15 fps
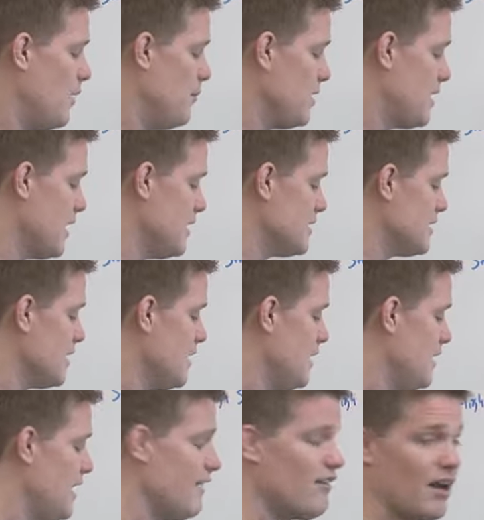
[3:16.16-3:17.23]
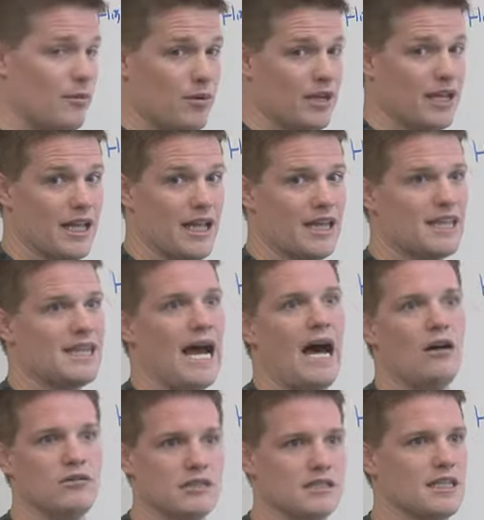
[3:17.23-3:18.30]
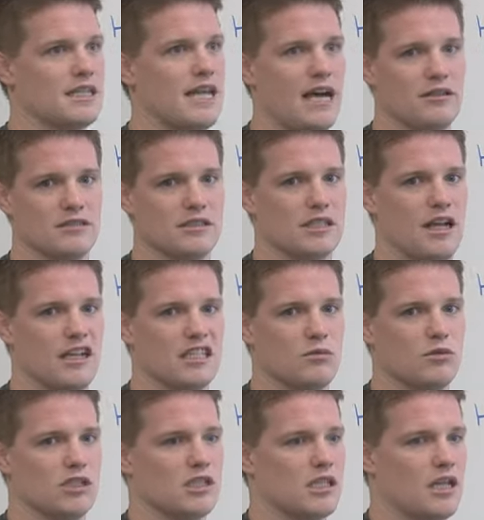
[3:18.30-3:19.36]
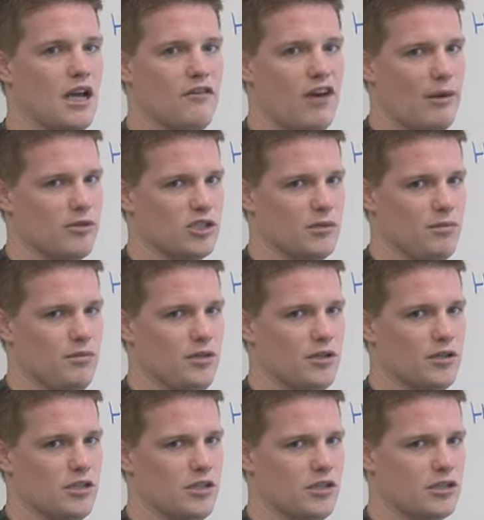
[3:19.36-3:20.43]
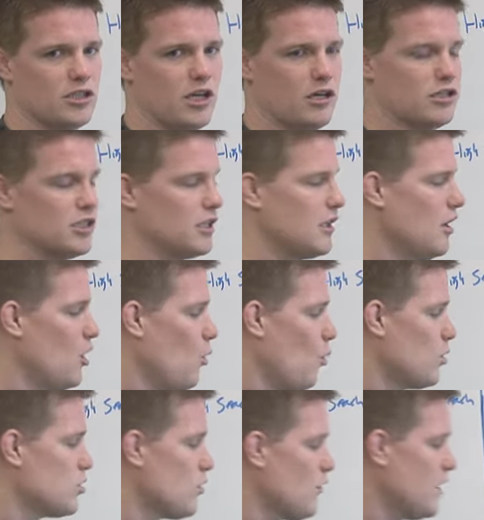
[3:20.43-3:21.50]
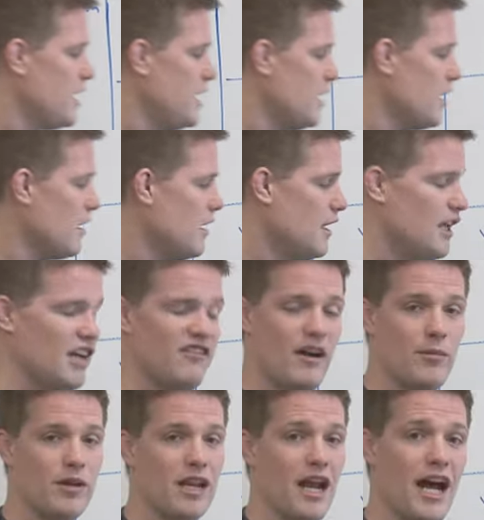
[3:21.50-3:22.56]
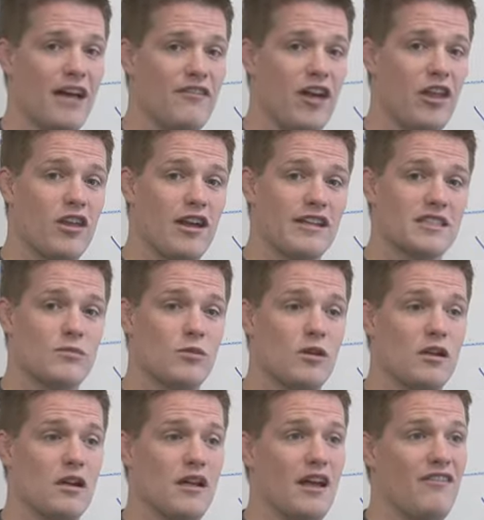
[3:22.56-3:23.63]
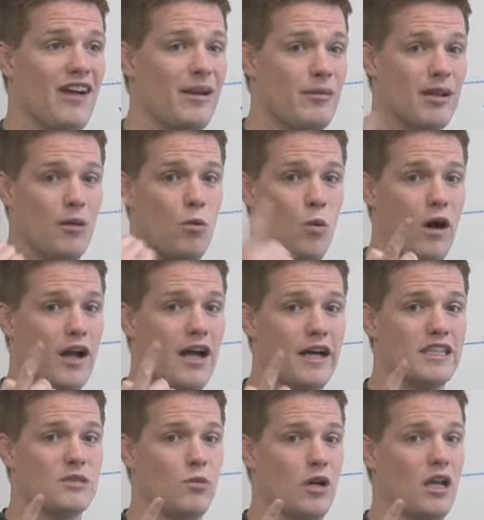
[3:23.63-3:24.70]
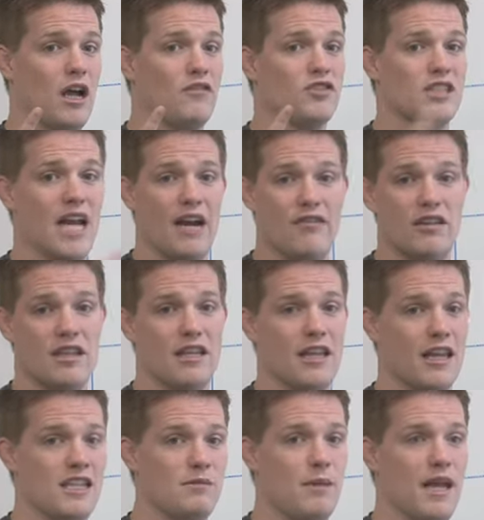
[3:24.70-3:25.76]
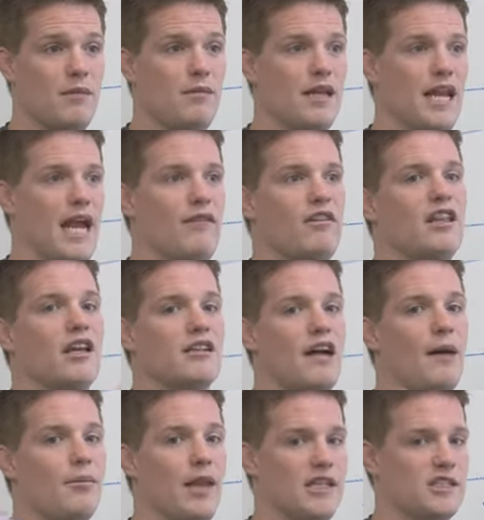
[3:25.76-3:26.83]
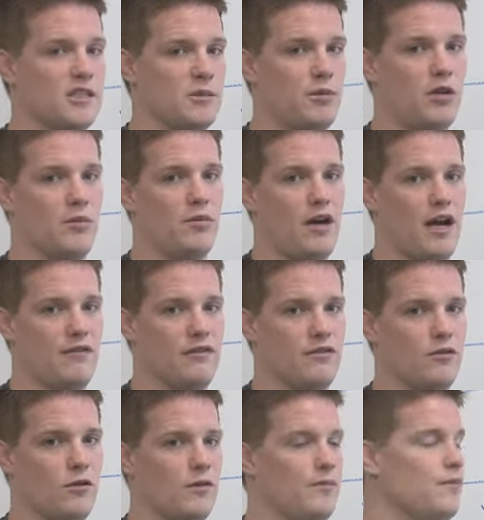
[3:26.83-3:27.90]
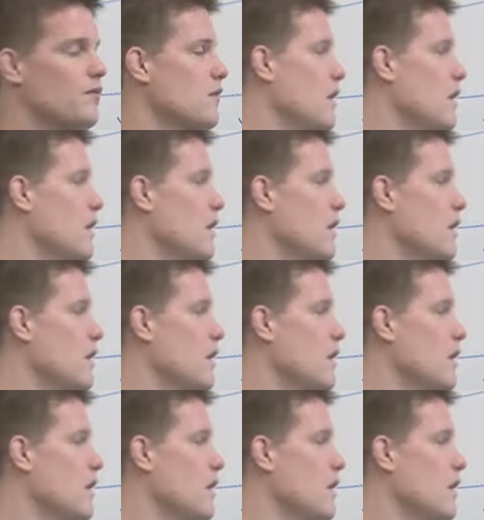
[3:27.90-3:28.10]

Because they've got to bring in thousands and thousands of customers just to cover how much you're charging. Whereas over here, if I bring in a high value customer, if I bring in one customer, it covers everything that they just paid me, and everything on top of that is just pure profit for them.